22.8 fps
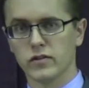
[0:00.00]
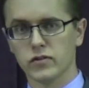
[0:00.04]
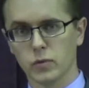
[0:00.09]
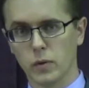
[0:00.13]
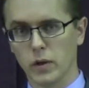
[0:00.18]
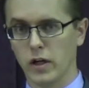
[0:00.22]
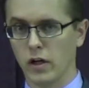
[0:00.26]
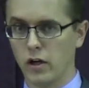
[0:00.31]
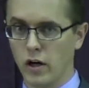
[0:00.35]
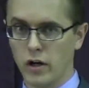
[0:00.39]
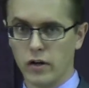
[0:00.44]
this
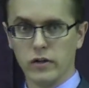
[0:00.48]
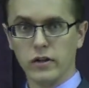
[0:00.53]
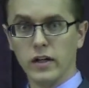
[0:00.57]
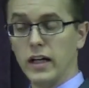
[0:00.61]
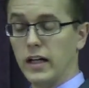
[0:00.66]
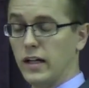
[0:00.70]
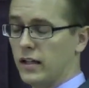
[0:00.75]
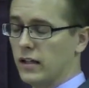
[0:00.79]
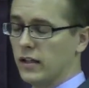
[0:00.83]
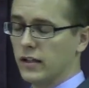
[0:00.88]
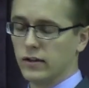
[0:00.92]
way or one hundred
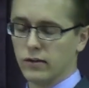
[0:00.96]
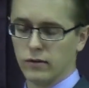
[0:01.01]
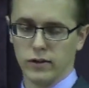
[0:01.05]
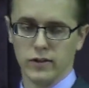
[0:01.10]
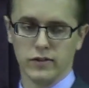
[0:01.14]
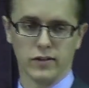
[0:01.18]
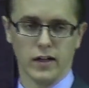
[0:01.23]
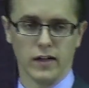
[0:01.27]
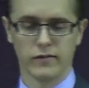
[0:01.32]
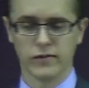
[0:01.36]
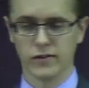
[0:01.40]
eighty
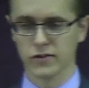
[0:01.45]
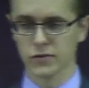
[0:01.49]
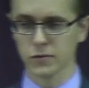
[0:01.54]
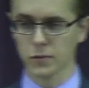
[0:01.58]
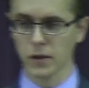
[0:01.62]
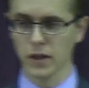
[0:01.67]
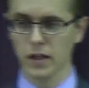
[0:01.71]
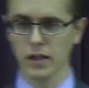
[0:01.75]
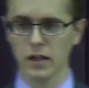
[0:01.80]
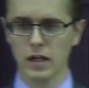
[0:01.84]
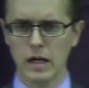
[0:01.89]
degrees off this
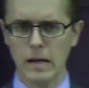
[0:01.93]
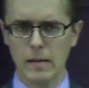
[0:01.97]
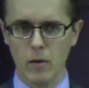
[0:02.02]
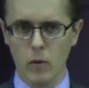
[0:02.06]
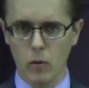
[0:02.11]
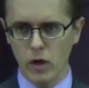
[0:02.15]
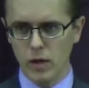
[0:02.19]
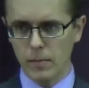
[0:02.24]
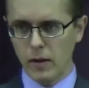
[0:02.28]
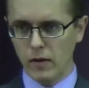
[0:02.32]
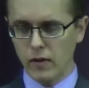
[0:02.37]
way.
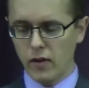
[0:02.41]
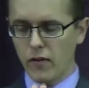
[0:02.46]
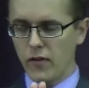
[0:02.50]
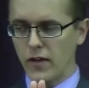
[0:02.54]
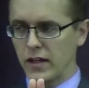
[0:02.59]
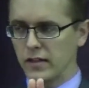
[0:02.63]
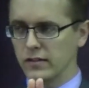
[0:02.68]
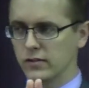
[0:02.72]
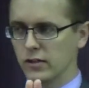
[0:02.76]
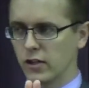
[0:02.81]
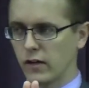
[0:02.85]
But what about the
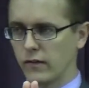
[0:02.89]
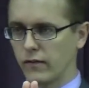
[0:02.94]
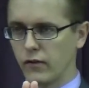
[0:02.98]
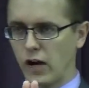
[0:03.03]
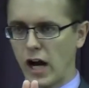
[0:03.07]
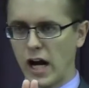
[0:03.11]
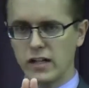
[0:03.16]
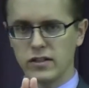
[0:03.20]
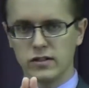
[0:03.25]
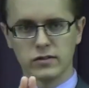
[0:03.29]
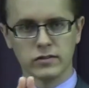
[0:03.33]
things that are
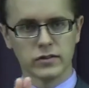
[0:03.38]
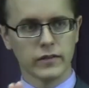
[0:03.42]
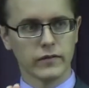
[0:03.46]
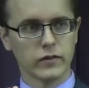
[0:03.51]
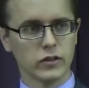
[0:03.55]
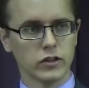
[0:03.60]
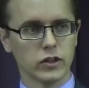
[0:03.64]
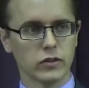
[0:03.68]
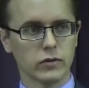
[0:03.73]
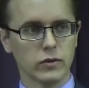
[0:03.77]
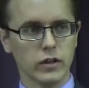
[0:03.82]
fractions
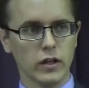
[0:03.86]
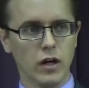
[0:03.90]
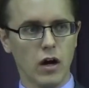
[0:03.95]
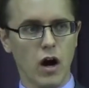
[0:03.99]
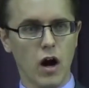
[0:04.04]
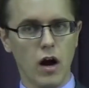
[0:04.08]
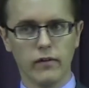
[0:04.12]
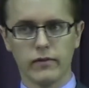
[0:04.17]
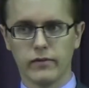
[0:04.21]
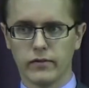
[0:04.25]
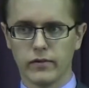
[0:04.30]
of a degree
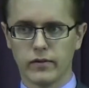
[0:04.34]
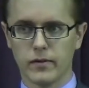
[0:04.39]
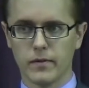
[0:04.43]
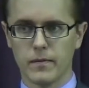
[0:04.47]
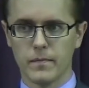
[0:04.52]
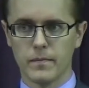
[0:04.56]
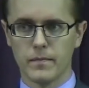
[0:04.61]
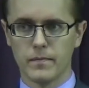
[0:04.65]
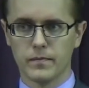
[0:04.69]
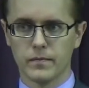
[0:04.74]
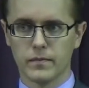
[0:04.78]
off?
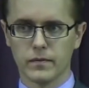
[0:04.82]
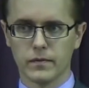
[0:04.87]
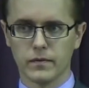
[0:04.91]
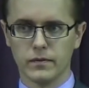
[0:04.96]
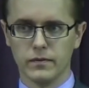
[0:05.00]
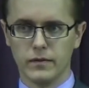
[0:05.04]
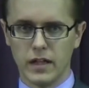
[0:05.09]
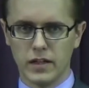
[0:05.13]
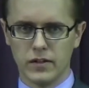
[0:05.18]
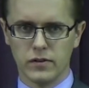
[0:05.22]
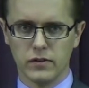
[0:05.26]

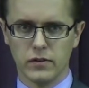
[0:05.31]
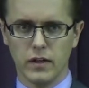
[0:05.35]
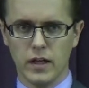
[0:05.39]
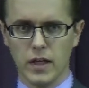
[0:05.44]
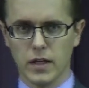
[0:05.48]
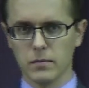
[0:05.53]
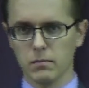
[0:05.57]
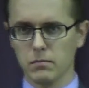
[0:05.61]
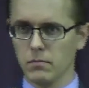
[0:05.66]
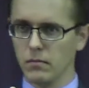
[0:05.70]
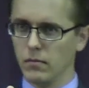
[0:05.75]
That...
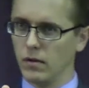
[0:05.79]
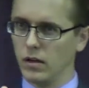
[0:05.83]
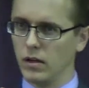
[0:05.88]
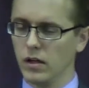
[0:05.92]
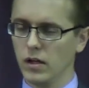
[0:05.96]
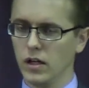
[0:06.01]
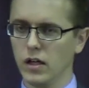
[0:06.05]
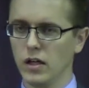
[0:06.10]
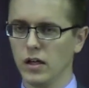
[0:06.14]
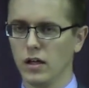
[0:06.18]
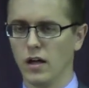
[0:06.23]
that
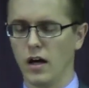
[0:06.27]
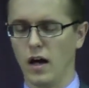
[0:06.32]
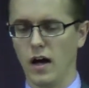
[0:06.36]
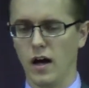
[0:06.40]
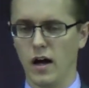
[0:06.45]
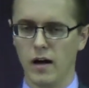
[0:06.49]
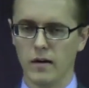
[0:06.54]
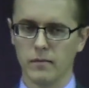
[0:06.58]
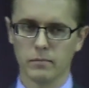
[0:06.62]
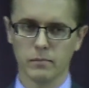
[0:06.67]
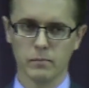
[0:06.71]

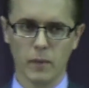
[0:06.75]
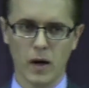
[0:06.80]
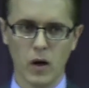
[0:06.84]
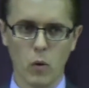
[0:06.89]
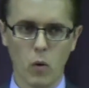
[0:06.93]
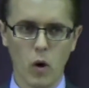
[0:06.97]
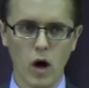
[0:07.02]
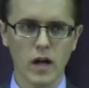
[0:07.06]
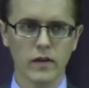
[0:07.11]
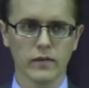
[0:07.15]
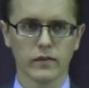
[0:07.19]
My
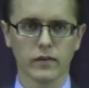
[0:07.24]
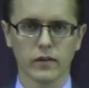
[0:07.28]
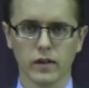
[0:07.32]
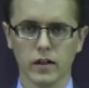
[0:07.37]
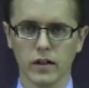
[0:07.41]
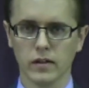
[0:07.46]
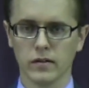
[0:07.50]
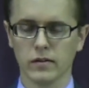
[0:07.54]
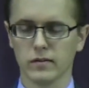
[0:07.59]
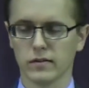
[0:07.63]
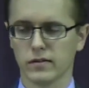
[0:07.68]
wife
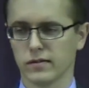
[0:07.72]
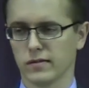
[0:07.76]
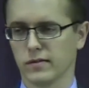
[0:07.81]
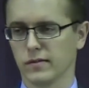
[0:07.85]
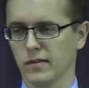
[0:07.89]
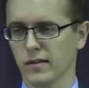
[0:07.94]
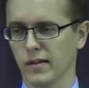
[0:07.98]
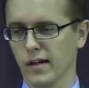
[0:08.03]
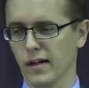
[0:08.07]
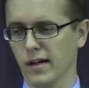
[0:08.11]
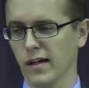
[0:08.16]
and
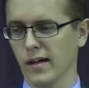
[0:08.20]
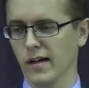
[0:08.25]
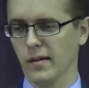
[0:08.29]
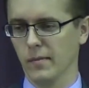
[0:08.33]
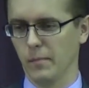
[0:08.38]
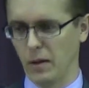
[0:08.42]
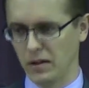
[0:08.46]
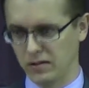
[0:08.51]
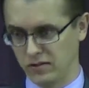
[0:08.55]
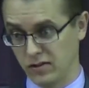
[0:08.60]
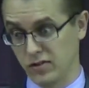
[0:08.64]
uh,
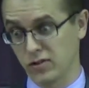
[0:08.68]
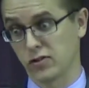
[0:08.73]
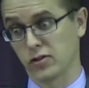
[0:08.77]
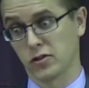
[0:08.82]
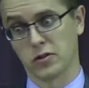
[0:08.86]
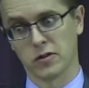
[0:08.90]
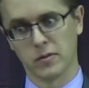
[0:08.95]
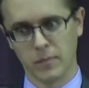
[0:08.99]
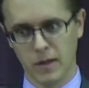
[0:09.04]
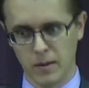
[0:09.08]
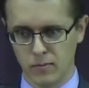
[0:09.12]
my
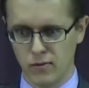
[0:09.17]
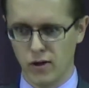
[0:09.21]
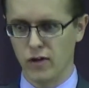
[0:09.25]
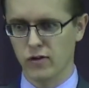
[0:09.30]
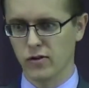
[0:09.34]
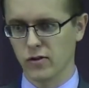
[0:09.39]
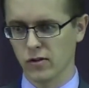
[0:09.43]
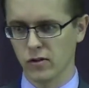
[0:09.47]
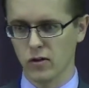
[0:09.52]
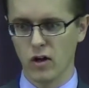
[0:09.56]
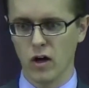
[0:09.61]
sister and my
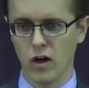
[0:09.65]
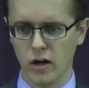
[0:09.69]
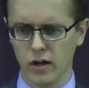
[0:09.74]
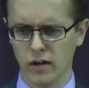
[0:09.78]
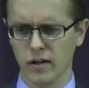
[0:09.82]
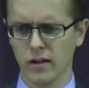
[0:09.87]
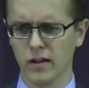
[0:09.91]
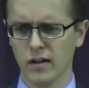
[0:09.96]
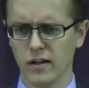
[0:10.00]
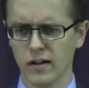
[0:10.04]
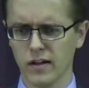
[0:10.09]

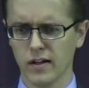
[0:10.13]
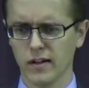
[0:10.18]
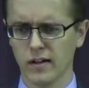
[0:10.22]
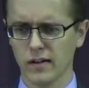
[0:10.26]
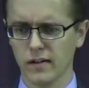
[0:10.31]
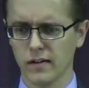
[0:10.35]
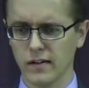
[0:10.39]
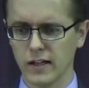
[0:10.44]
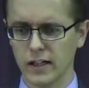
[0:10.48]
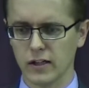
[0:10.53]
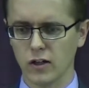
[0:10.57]
brother-in-law,
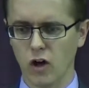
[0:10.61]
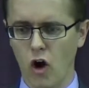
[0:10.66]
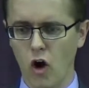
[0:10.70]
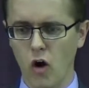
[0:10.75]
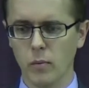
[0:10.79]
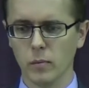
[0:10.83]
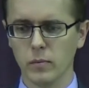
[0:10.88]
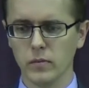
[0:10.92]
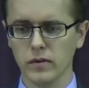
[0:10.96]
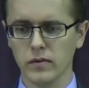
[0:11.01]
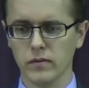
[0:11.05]
they
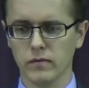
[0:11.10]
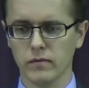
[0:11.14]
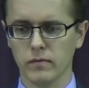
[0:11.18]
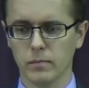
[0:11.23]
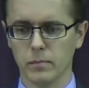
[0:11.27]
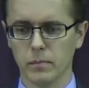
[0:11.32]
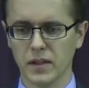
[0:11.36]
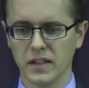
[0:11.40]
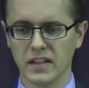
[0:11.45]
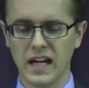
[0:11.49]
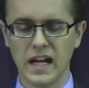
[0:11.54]
call me
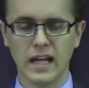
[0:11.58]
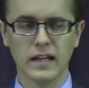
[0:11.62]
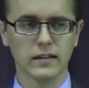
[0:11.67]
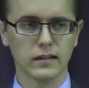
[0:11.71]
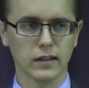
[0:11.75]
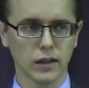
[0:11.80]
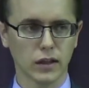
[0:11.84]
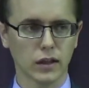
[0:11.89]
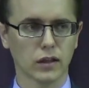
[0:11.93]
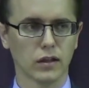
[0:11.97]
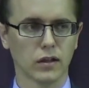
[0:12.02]

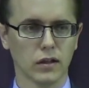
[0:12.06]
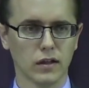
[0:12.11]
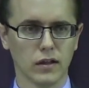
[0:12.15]
pedantic